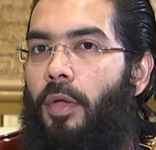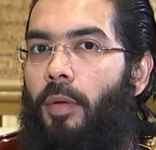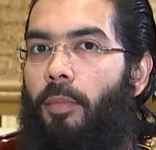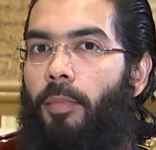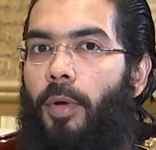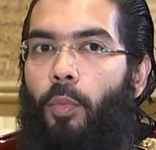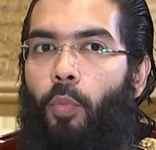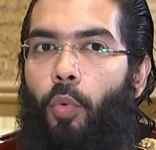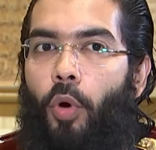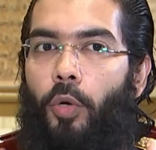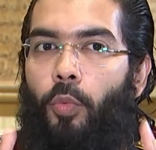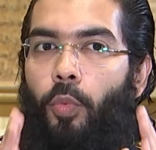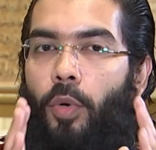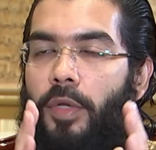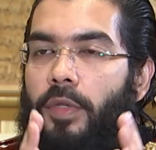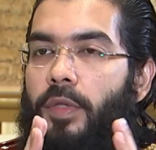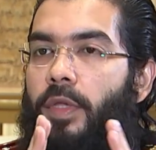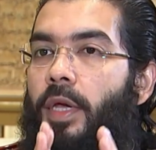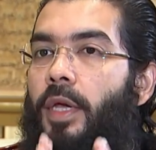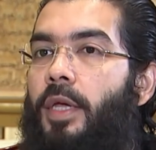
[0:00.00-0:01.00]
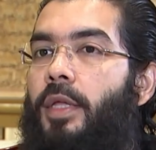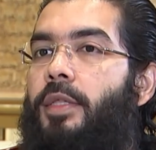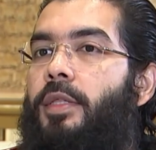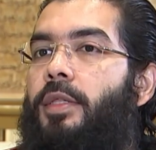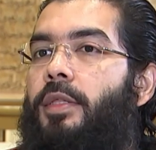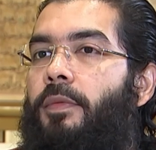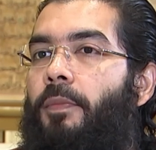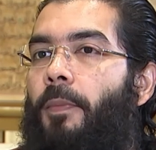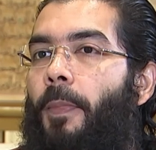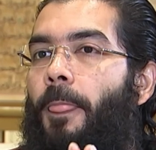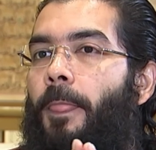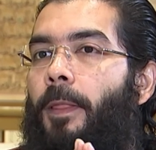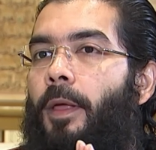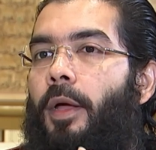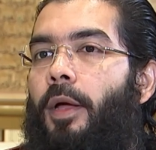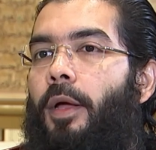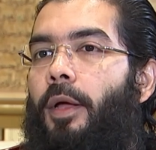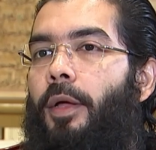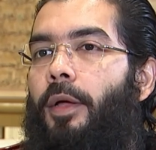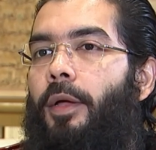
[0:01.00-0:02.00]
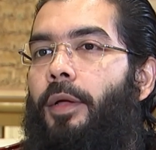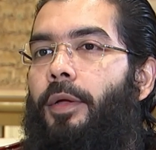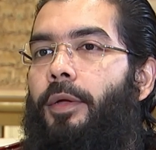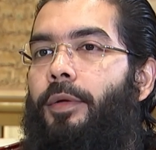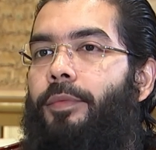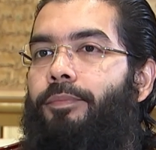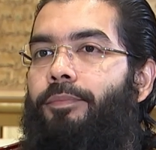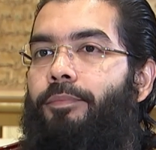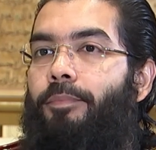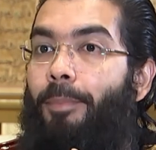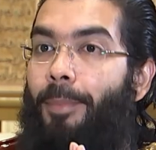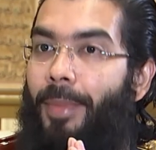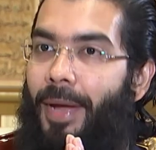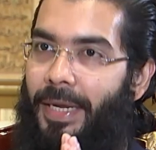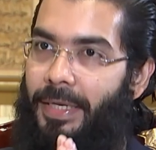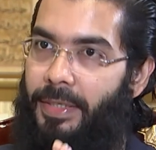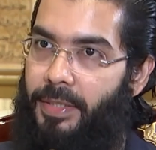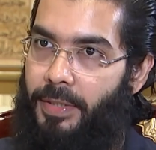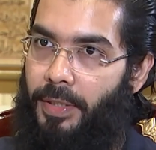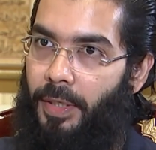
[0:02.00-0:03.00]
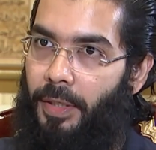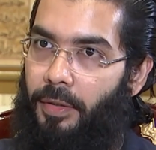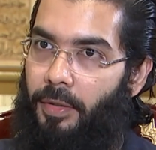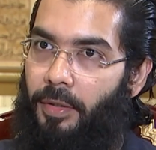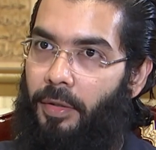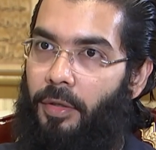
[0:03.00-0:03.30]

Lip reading: But what was his mindset